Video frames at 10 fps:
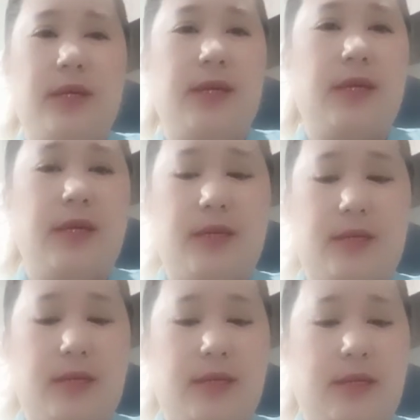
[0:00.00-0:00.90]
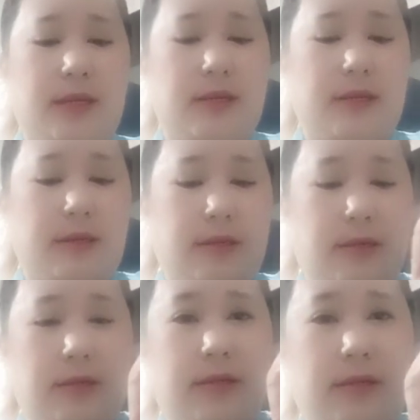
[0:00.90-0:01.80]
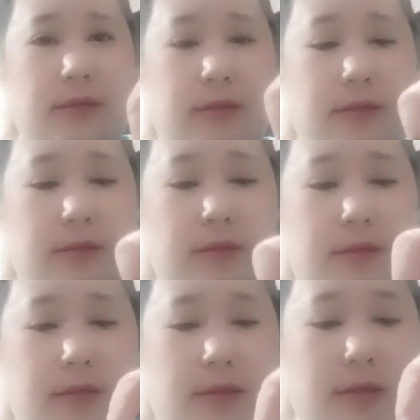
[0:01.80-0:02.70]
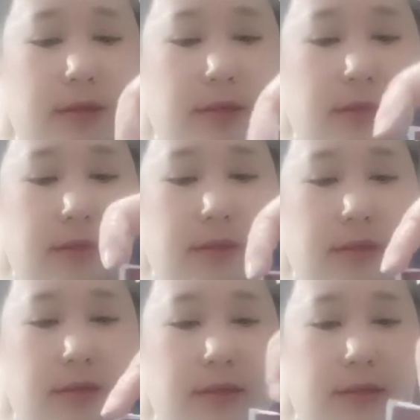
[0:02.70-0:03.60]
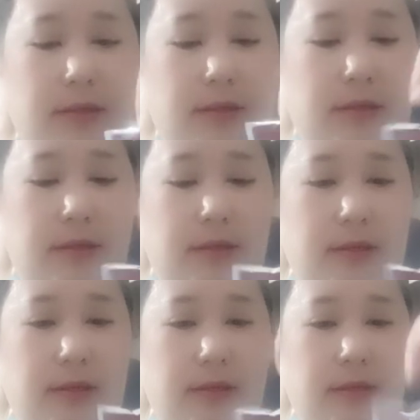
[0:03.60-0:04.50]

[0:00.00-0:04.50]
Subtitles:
Nobody speaks.